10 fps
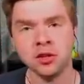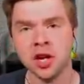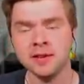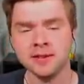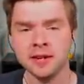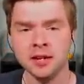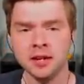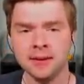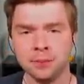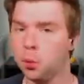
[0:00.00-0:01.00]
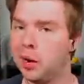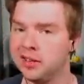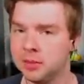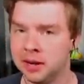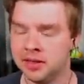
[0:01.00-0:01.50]
suggested
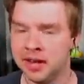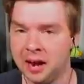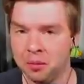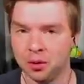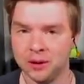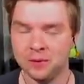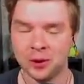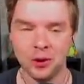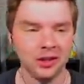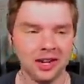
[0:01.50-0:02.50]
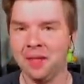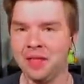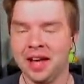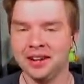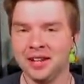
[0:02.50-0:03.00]
ways to make the game more difficult.
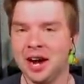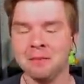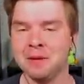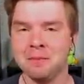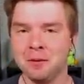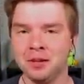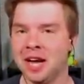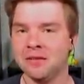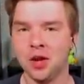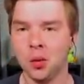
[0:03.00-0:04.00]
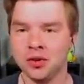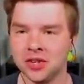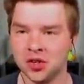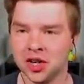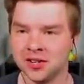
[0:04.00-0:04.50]
And then a lot of people out of nowhere
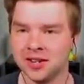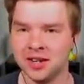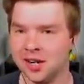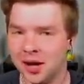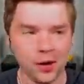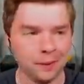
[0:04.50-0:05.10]
suggested